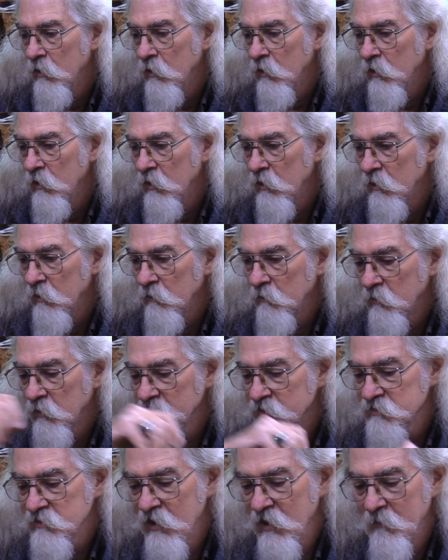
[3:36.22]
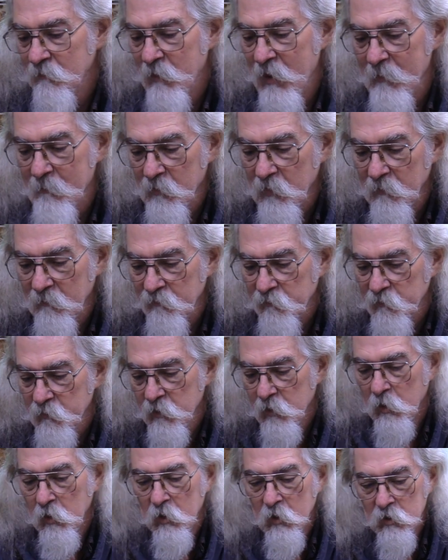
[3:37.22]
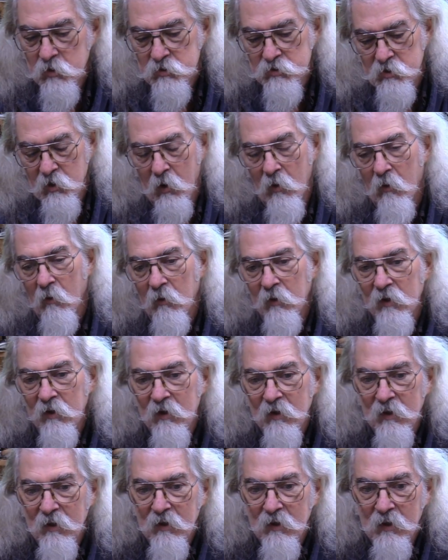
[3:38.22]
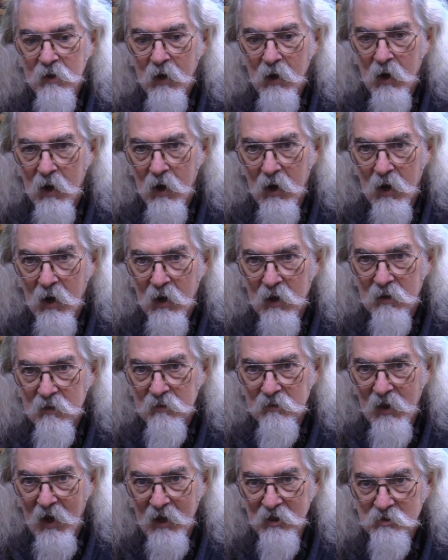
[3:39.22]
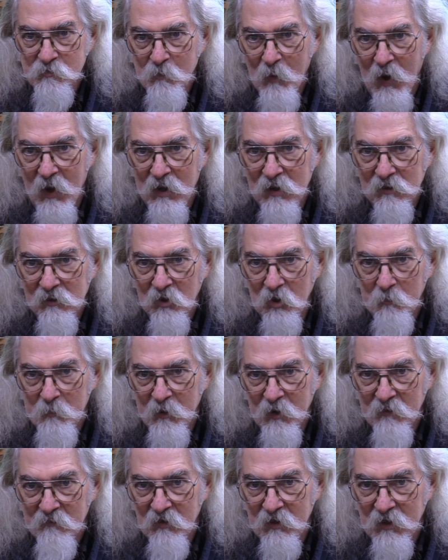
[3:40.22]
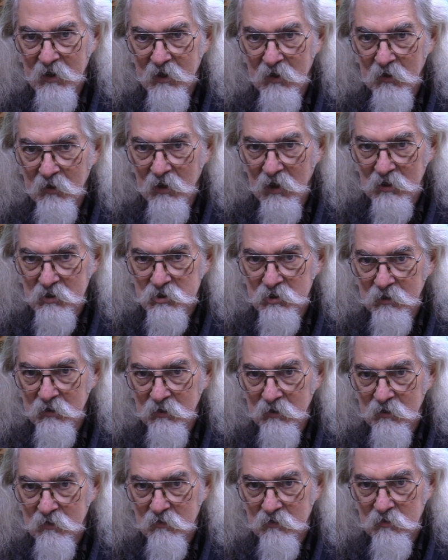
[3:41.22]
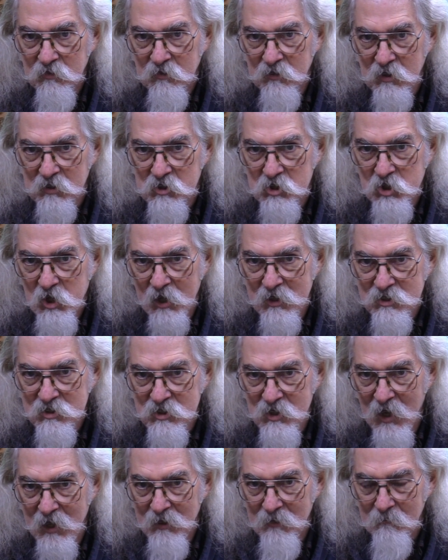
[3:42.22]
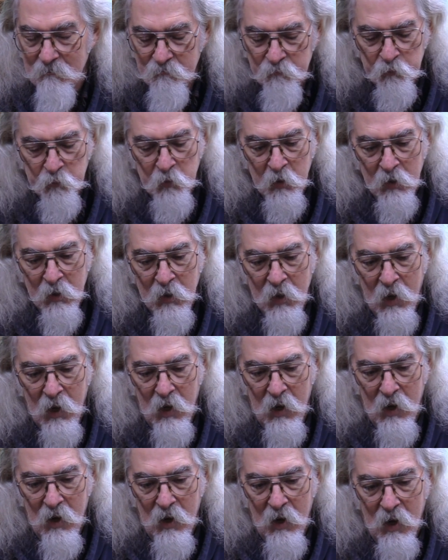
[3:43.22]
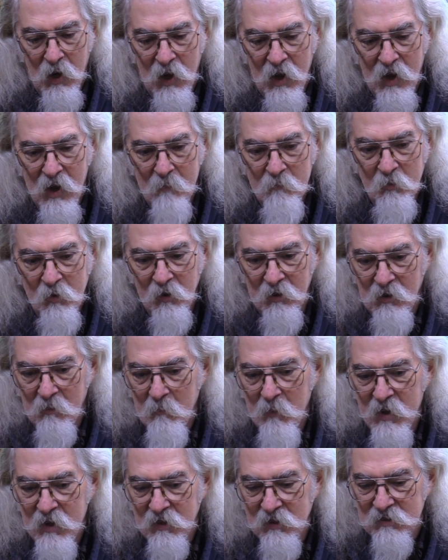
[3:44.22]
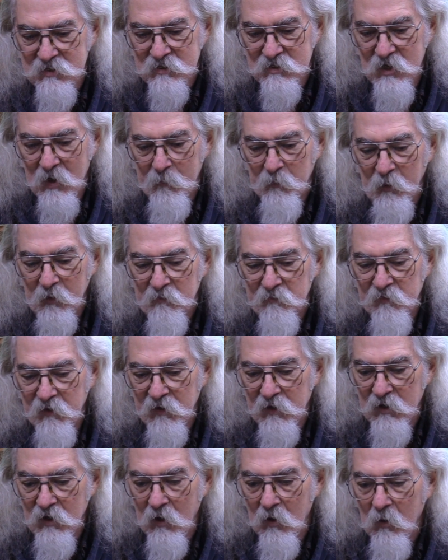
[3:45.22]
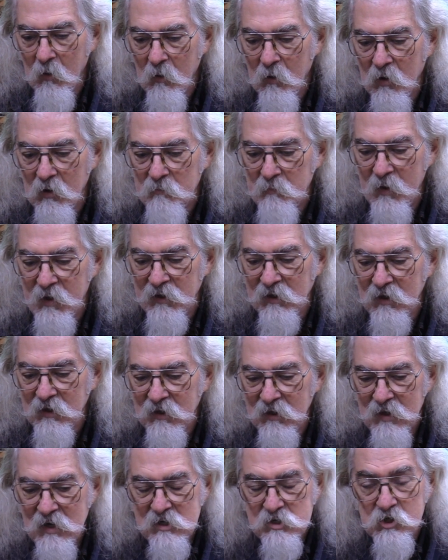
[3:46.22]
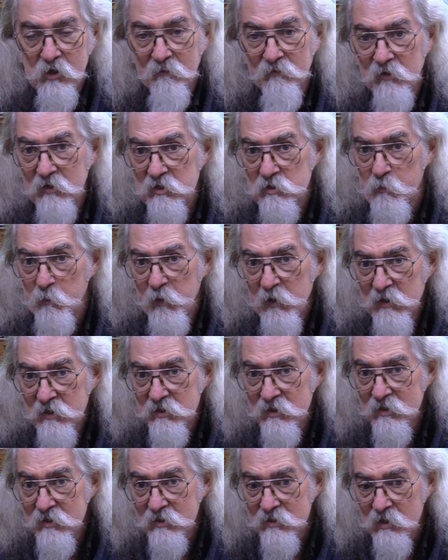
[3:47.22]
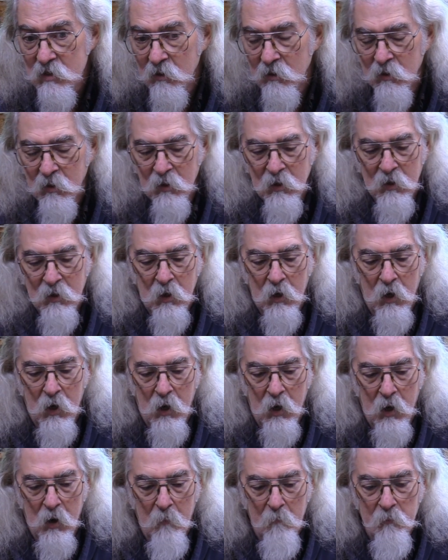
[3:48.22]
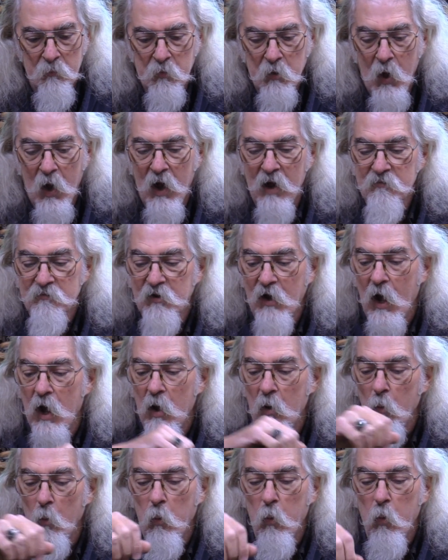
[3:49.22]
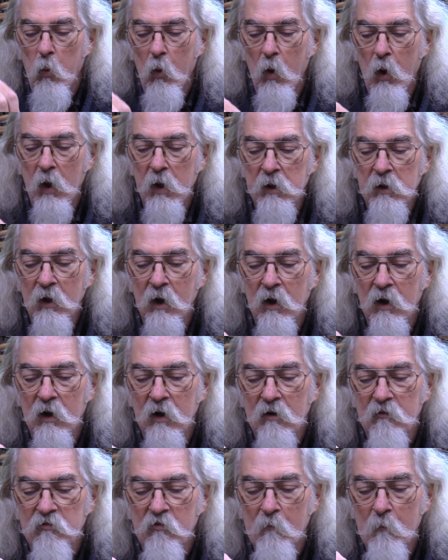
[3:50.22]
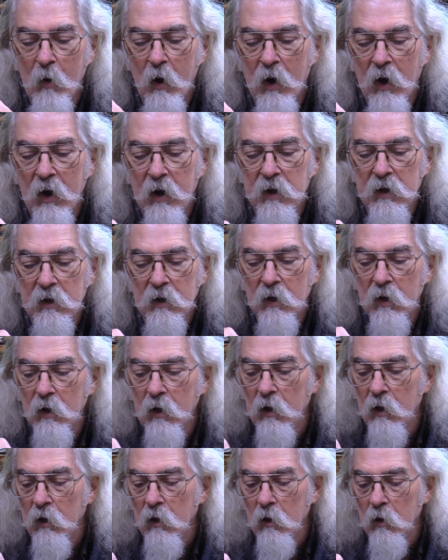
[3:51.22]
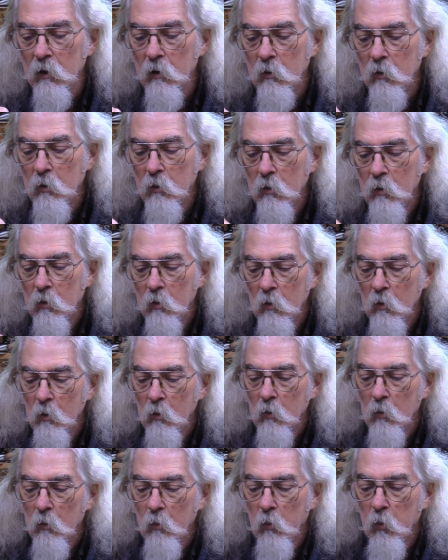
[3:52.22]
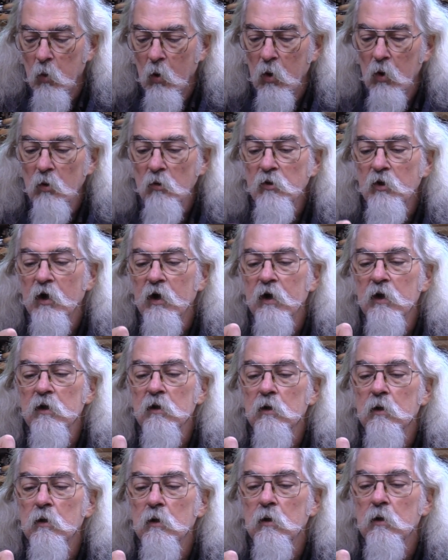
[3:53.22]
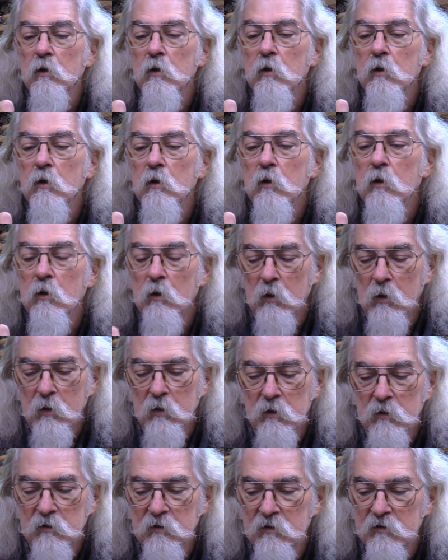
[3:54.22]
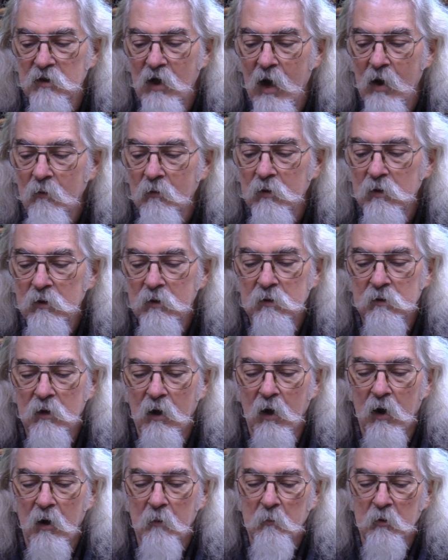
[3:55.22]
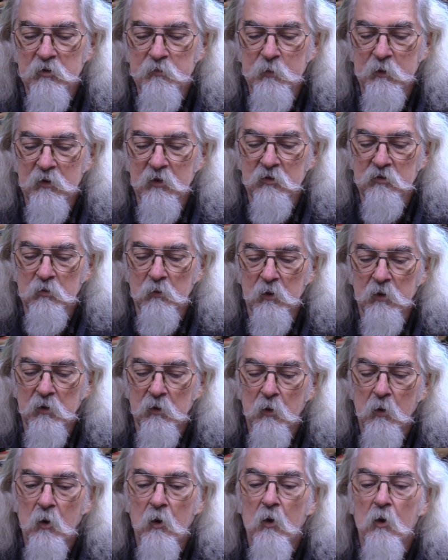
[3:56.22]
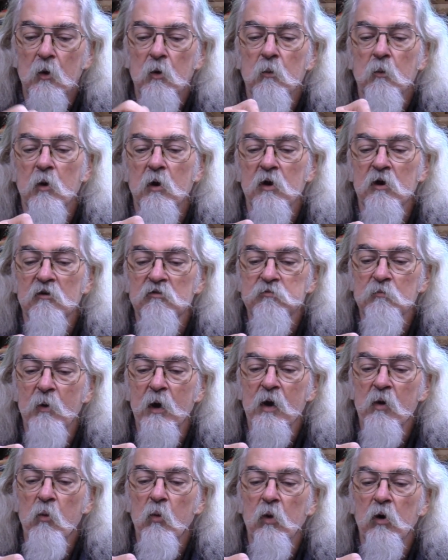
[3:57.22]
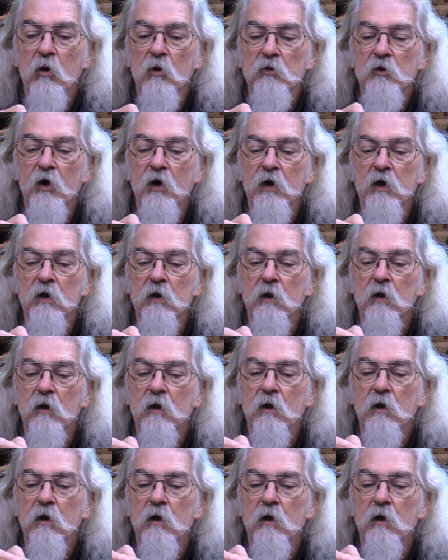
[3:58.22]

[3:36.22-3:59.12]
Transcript: with sandpaper. So that's my little bit of an introduction to the chess set. I am going to make a separate video on making each of these pieces. I've got one of my walnut, is it that one? No, it must be this one. One of my walnut